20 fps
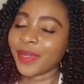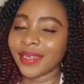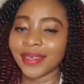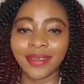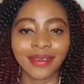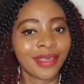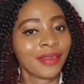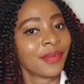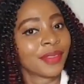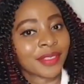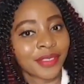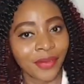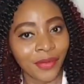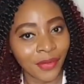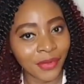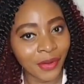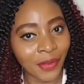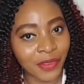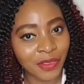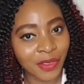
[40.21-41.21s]
but no, it was
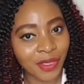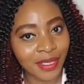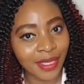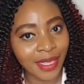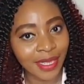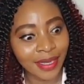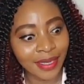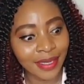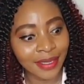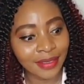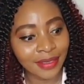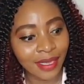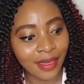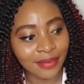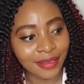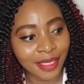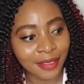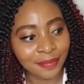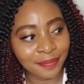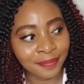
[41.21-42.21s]
cold also in LA, so I
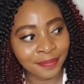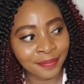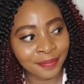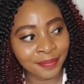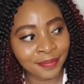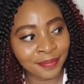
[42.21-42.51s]
was like,